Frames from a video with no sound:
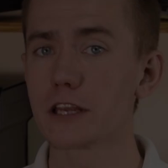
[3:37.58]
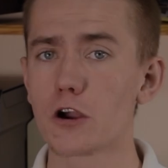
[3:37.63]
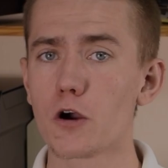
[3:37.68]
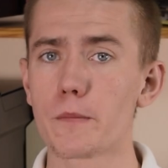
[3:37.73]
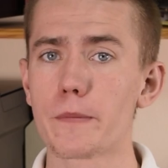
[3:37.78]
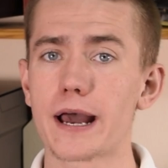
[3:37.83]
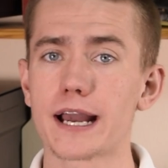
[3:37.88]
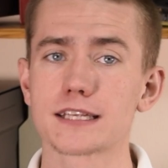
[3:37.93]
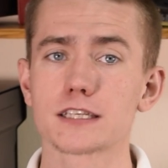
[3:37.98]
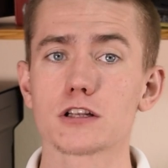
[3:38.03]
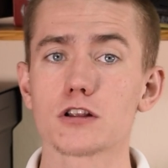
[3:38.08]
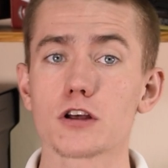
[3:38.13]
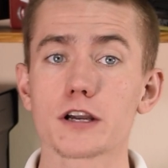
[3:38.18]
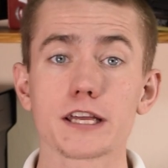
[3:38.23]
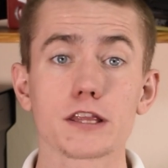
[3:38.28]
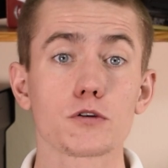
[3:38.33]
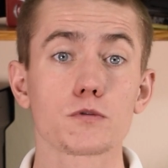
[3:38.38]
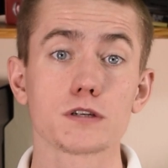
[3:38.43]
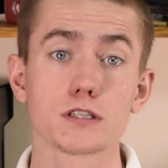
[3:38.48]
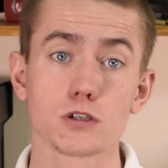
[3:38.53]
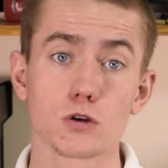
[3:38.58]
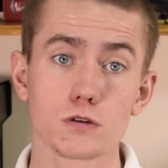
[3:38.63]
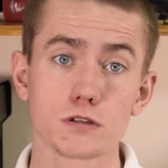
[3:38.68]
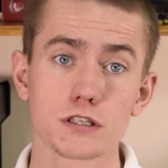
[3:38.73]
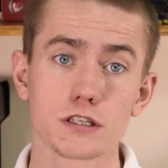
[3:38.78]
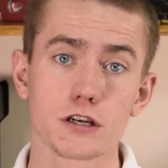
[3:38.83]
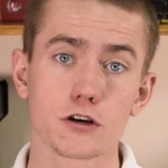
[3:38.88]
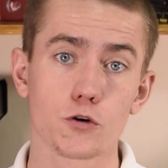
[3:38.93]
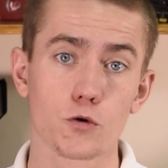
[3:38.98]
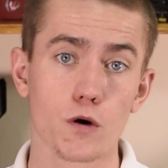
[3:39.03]
to go back to look at the
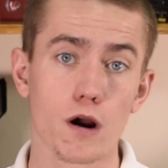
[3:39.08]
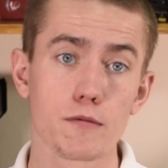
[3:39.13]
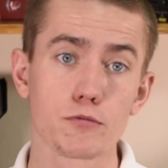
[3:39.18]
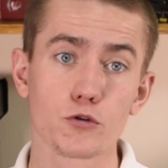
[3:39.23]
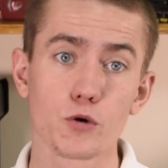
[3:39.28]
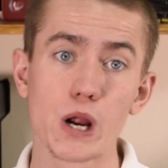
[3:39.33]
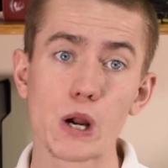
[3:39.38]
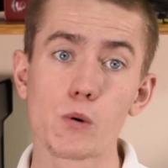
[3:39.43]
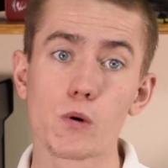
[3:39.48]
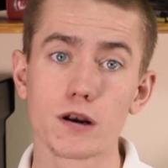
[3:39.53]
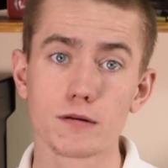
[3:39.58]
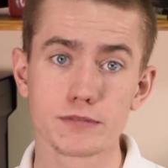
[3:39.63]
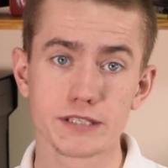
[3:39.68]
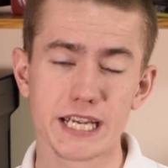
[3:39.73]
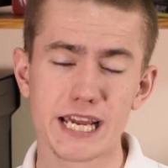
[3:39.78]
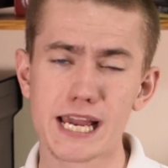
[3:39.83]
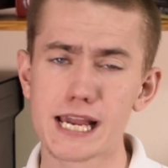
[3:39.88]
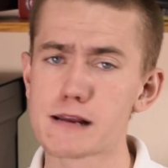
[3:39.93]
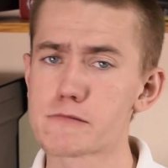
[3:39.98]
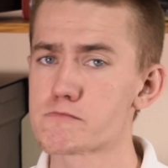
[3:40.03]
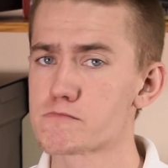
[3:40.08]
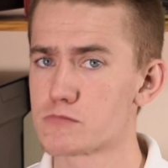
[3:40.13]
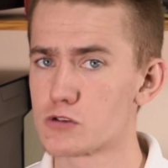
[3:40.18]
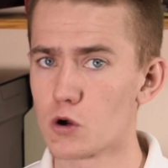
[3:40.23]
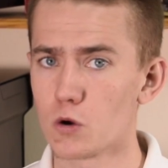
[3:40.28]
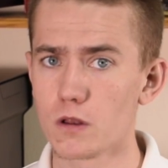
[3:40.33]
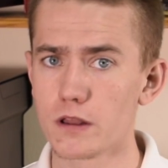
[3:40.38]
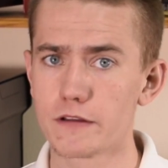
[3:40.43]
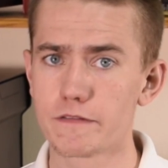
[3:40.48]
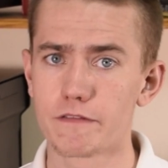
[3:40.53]
results to corroborate what I'm saying,
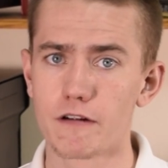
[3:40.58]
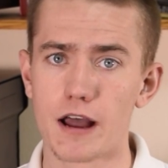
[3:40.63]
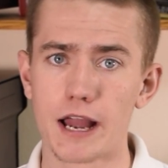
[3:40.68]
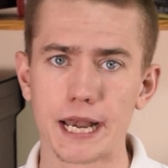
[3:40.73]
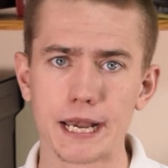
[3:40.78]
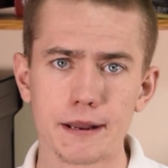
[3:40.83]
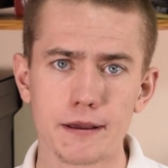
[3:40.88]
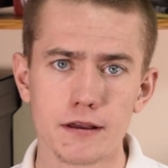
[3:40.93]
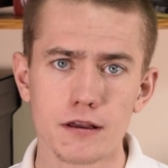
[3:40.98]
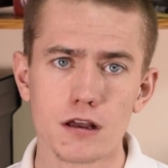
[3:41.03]
totally fine.